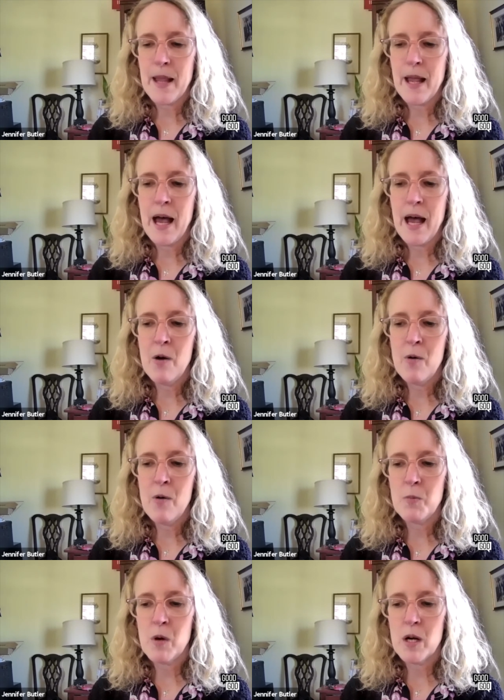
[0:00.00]

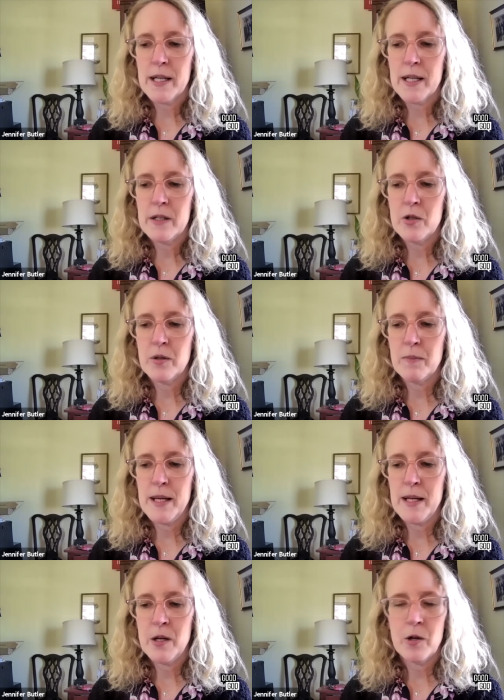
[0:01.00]
always walk into a
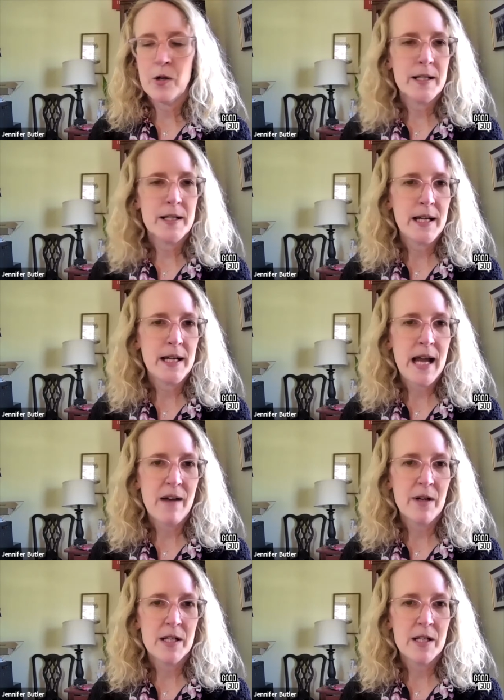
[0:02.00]
meeting or into any
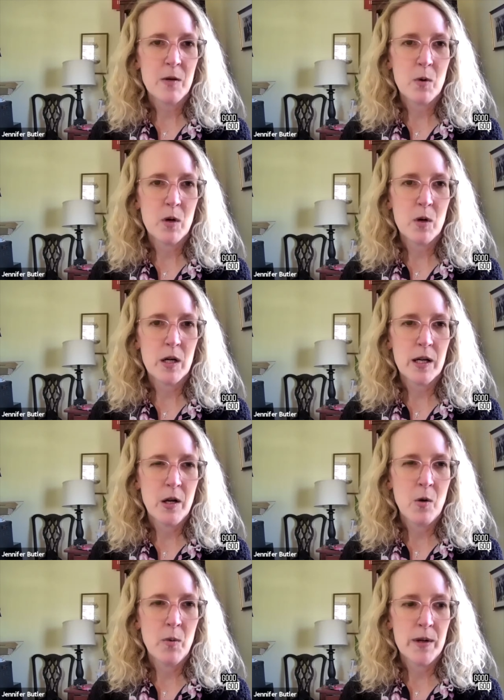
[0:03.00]
advocacy work
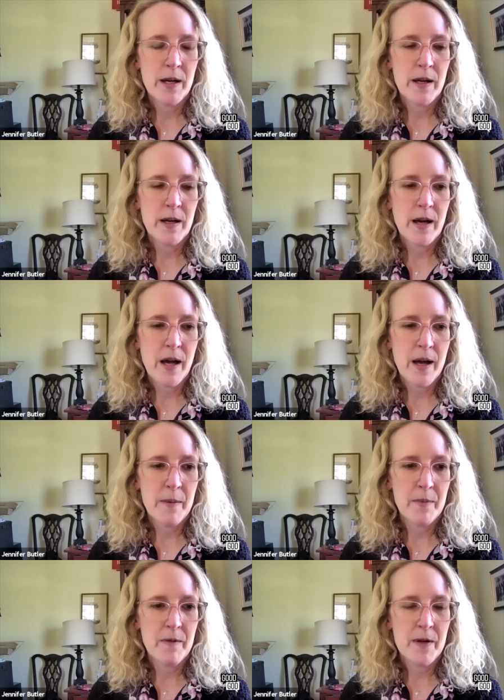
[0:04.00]
with
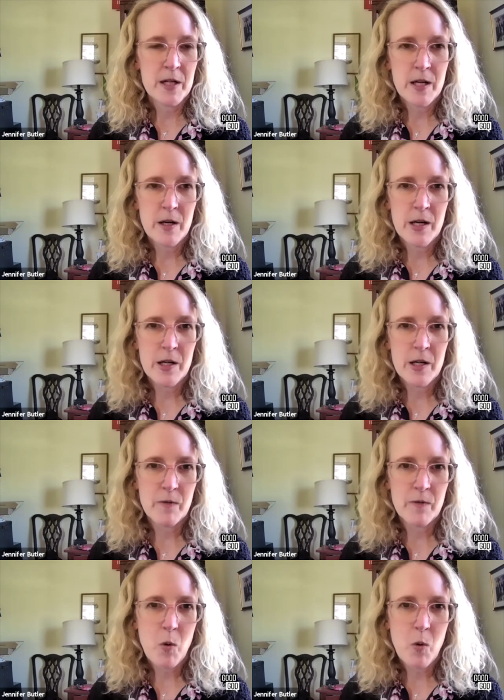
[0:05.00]
a visionary sort
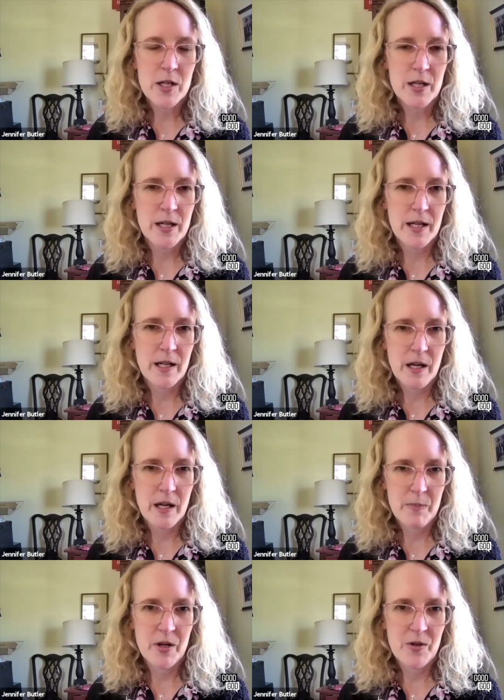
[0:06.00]
of questioning
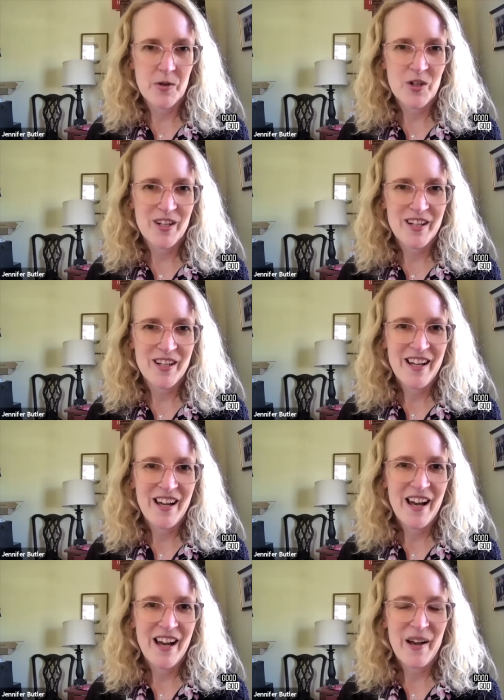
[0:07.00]
approach.
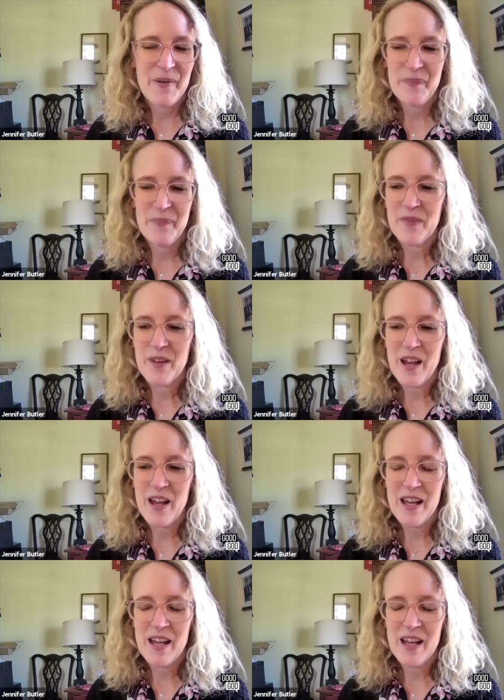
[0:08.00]

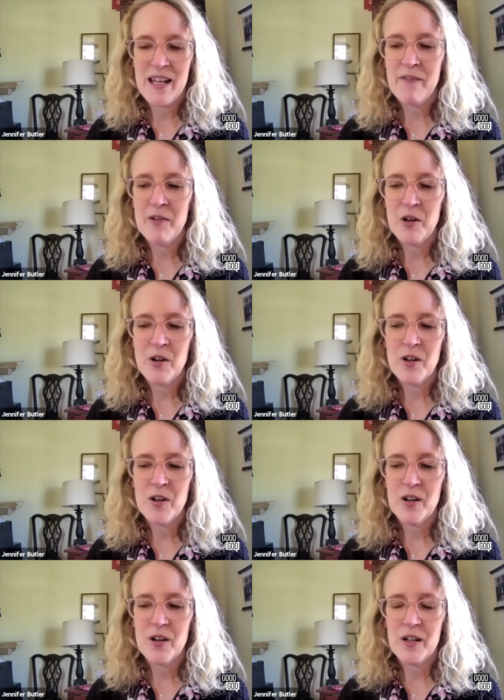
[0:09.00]

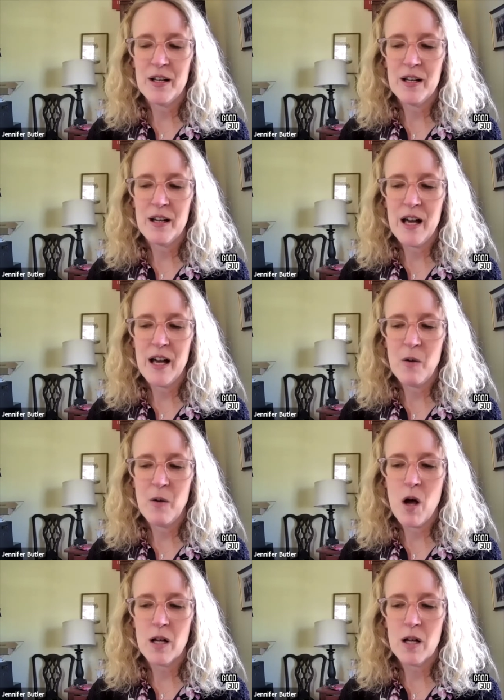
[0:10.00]
Never
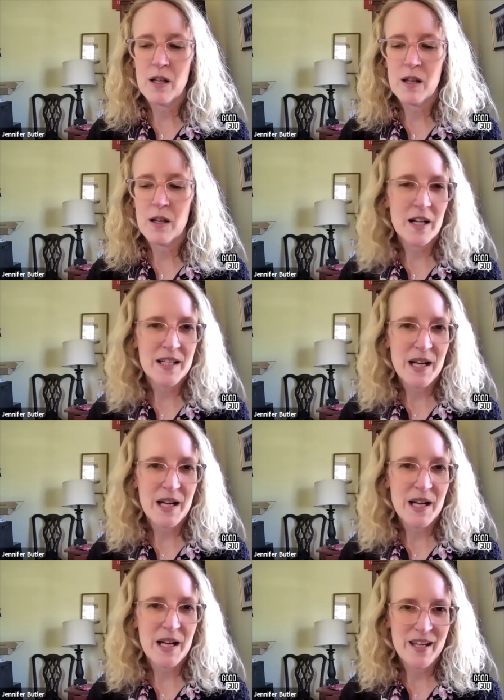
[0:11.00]
walk
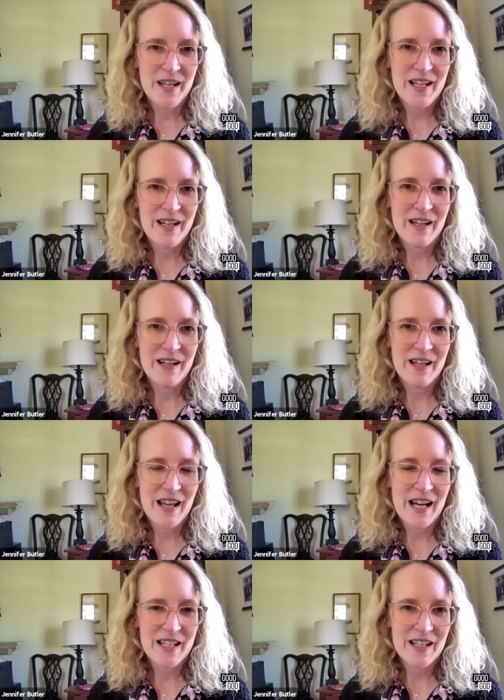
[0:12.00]
lockstep with any
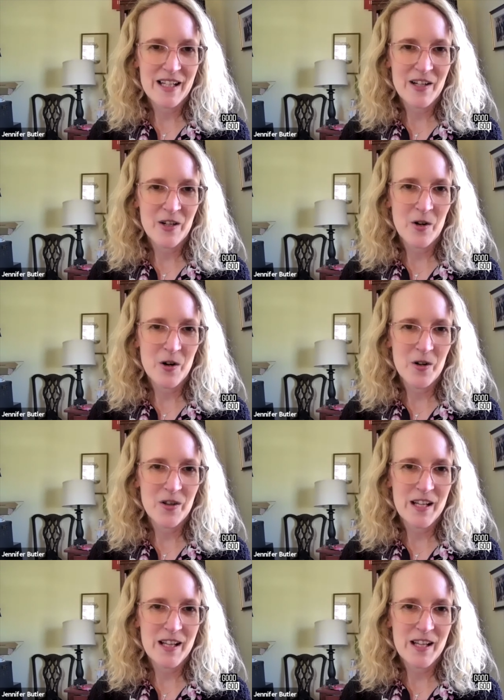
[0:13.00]
elected leader or
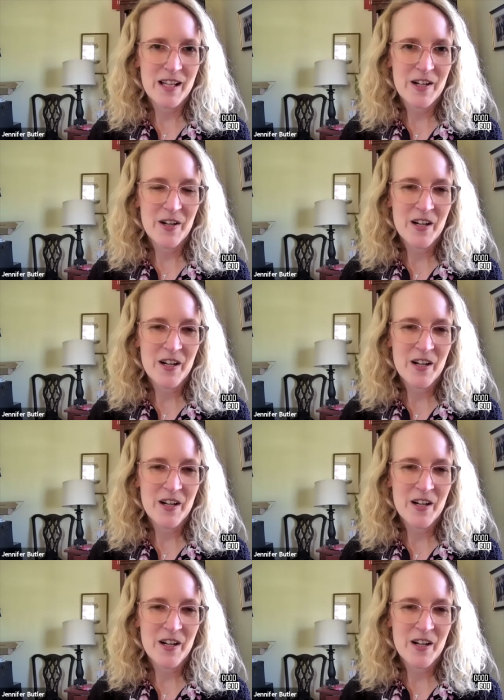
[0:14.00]
earthly leader.